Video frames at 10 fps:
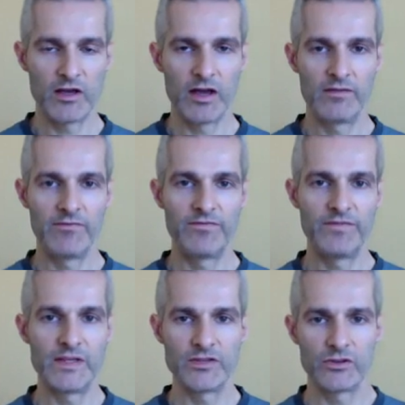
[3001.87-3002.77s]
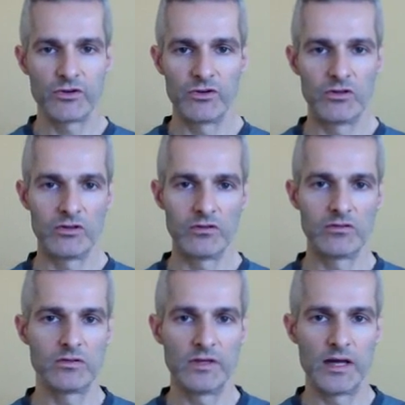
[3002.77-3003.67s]
on physical
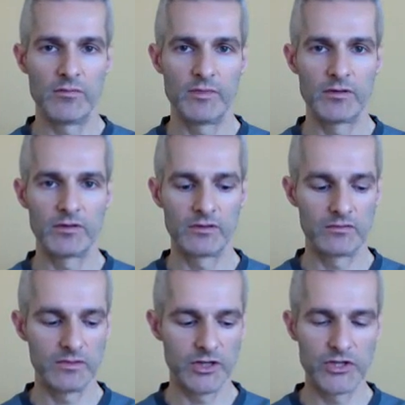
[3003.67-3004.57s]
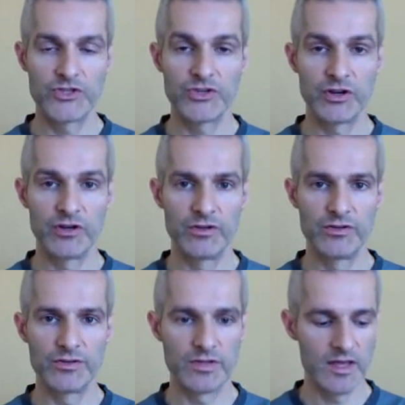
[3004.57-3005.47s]
concerns,
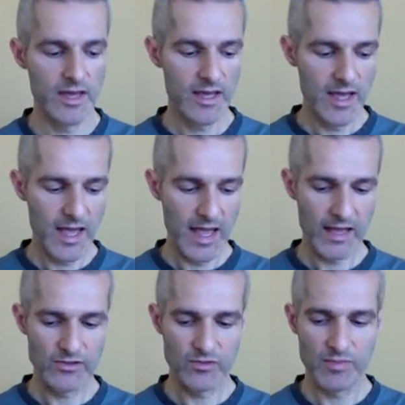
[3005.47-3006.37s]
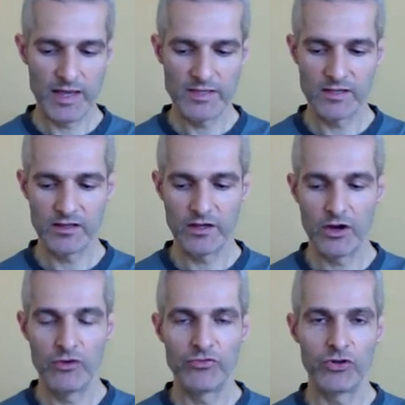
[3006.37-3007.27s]
and to basically
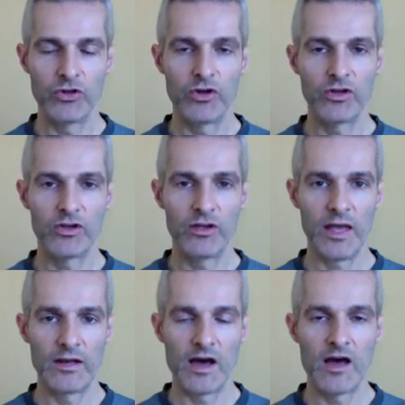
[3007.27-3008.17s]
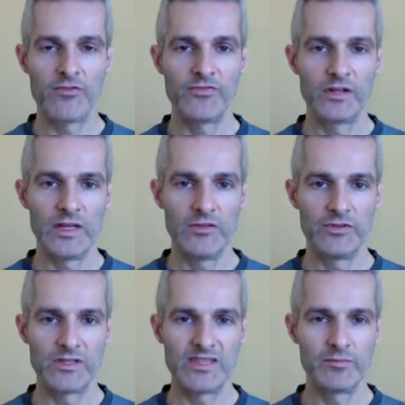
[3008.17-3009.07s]
overlook and often even
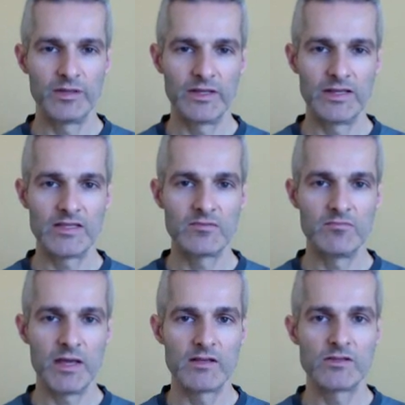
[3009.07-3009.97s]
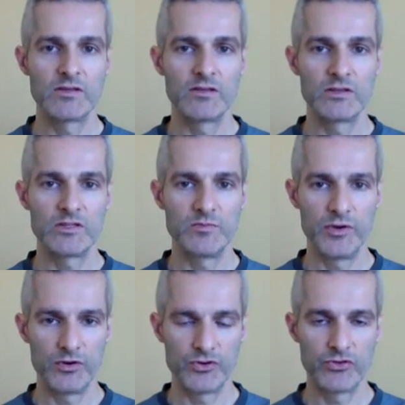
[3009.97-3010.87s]
simply dismiss the
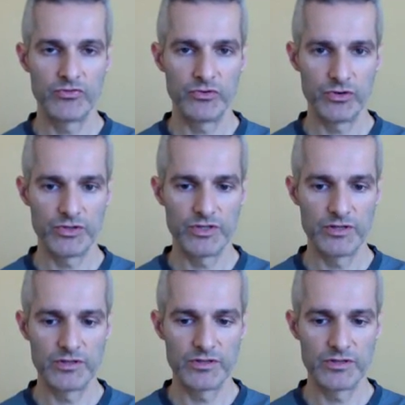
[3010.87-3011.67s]
spiritual forces.